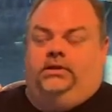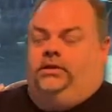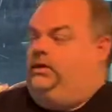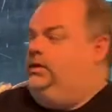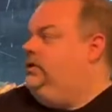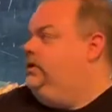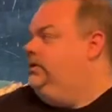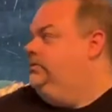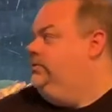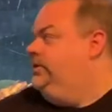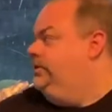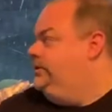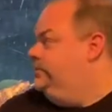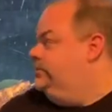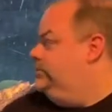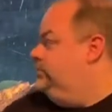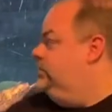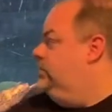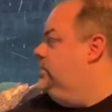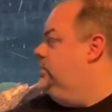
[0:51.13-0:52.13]
I do
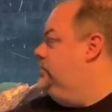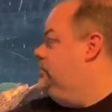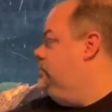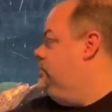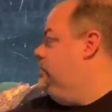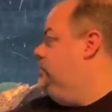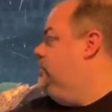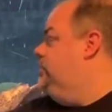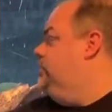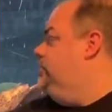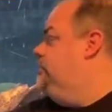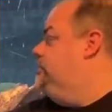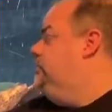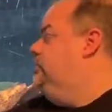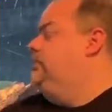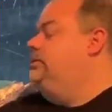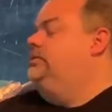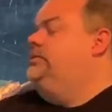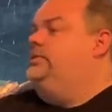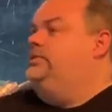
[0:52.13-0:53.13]
large cichlids
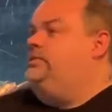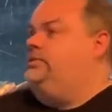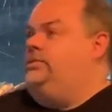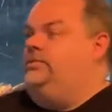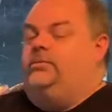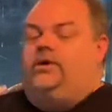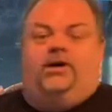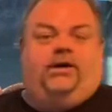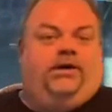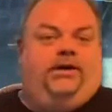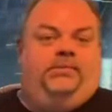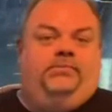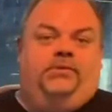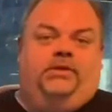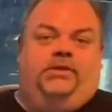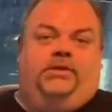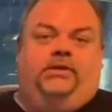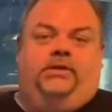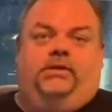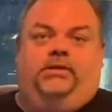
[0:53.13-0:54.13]
like you see behind
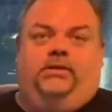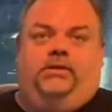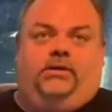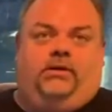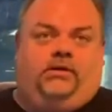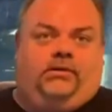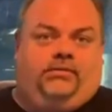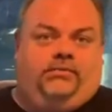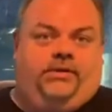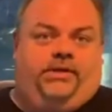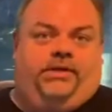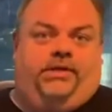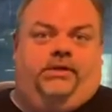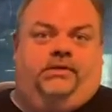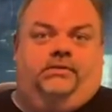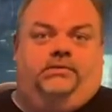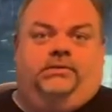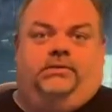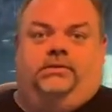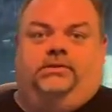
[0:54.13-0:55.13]
me, all the way
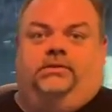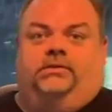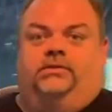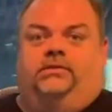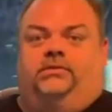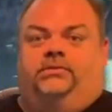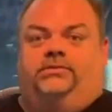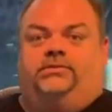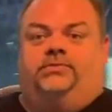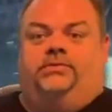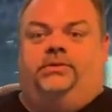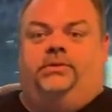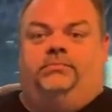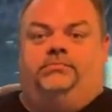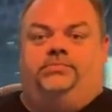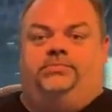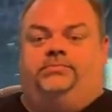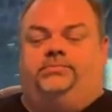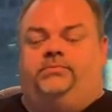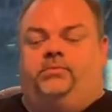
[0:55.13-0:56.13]
down to little shrimp,
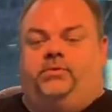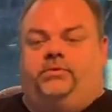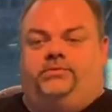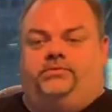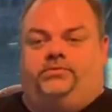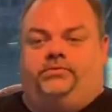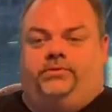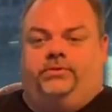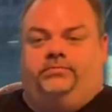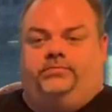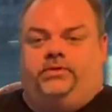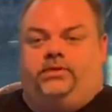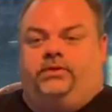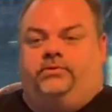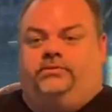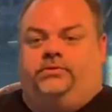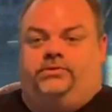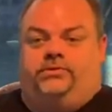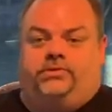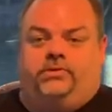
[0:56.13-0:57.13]
dwarf shrimp like
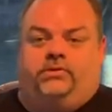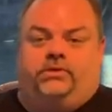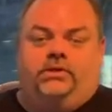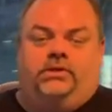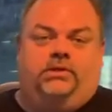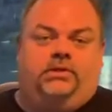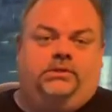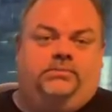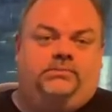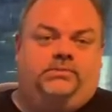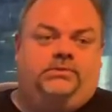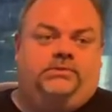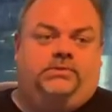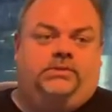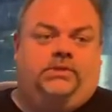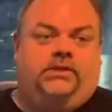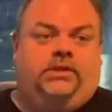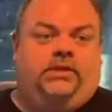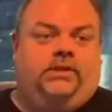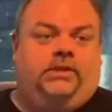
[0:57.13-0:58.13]
what Joe keeps,
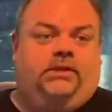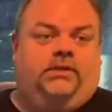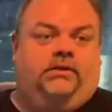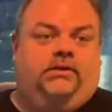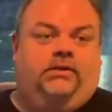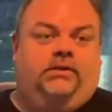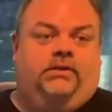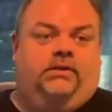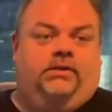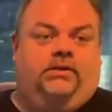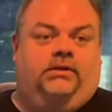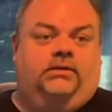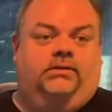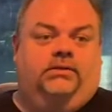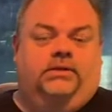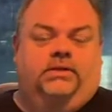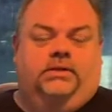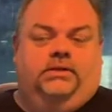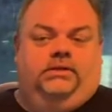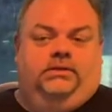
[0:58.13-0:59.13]
and
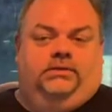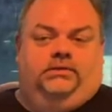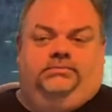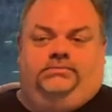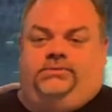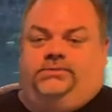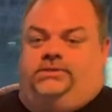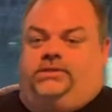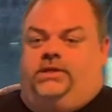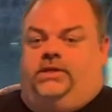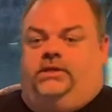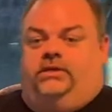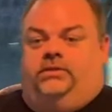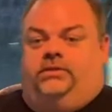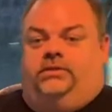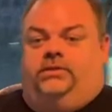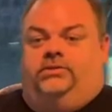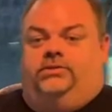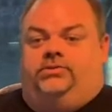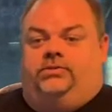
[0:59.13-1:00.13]
just kind
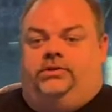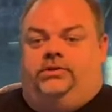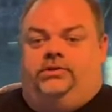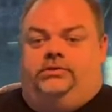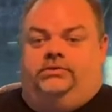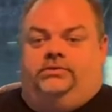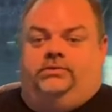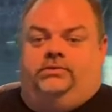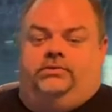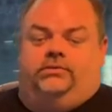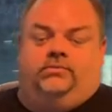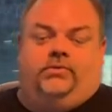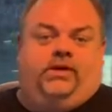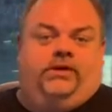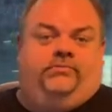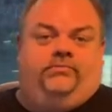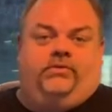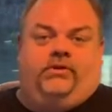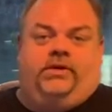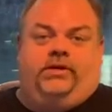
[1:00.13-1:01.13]
of enjoy doing a wide
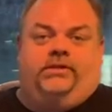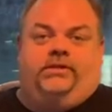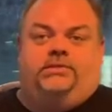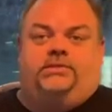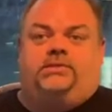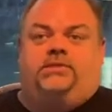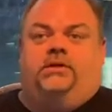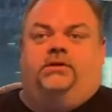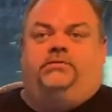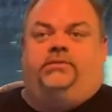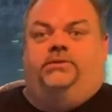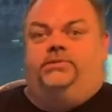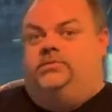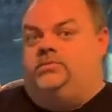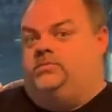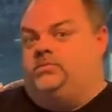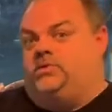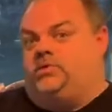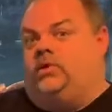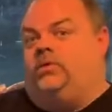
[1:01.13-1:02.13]
variety of stuff. I do
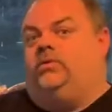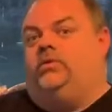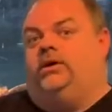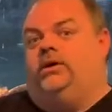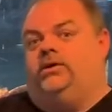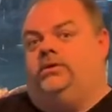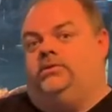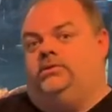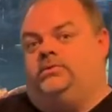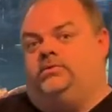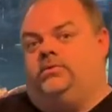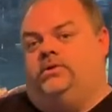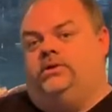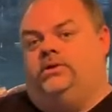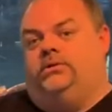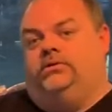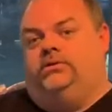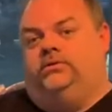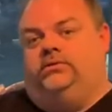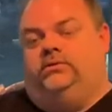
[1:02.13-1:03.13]
some saltwater as
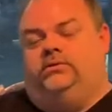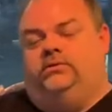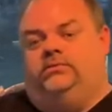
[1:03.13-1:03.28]
well.